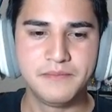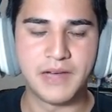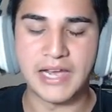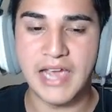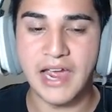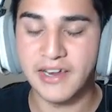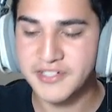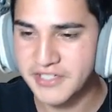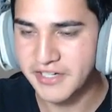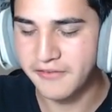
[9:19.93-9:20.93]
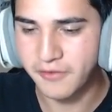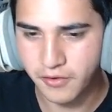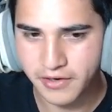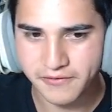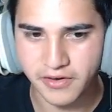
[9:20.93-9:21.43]
I actually have
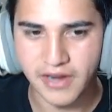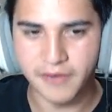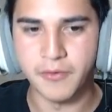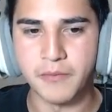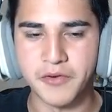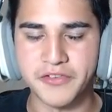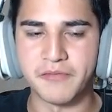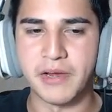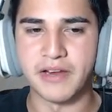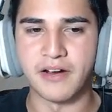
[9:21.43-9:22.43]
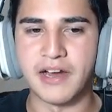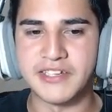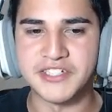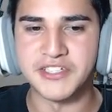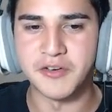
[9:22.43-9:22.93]
already forgotten what most of my... I
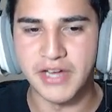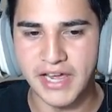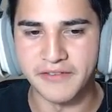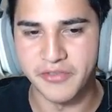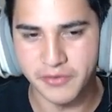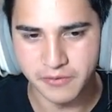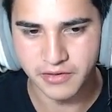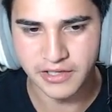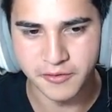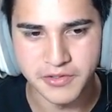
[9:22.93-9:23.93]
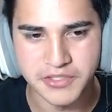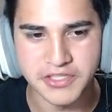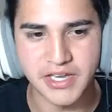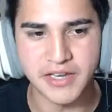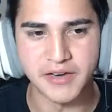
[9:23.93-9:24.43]
just know I have three relinquished
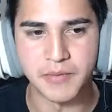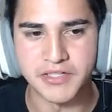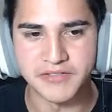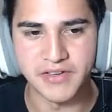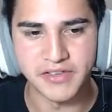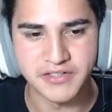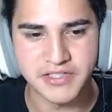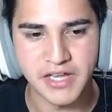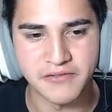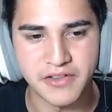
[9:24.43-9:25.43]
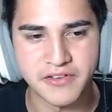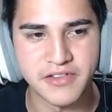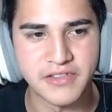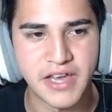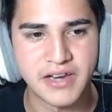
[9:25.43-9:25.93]
and a bunch of other stuff. Other
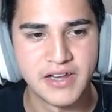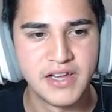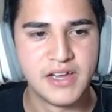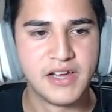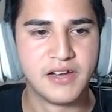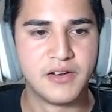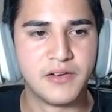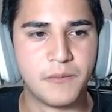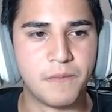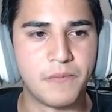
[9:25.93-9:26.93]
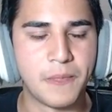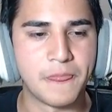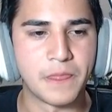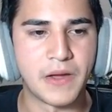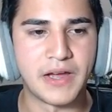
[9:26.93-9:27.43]
than that,
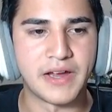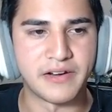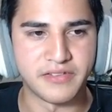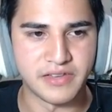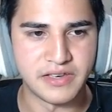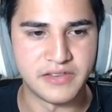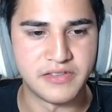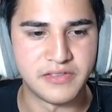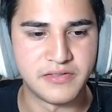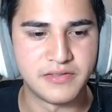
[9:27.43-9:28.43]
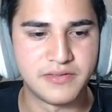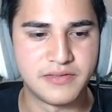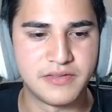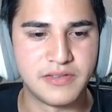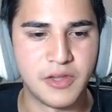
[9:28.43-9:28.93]
I honestly...
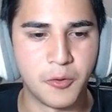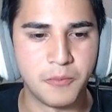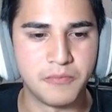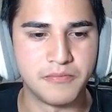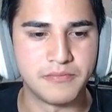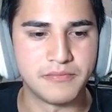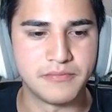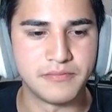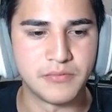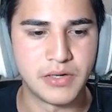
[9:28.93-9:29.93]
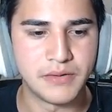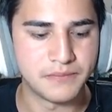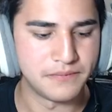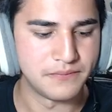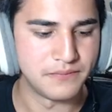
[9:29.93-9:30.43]
Nope. Well,
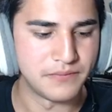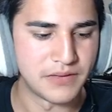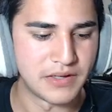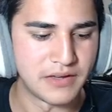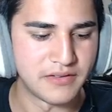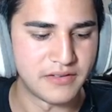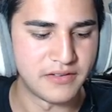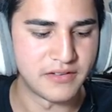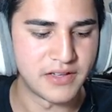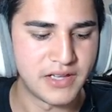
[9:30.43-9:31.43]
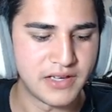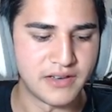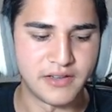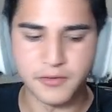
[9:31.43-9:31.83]
I guess this is all I can do.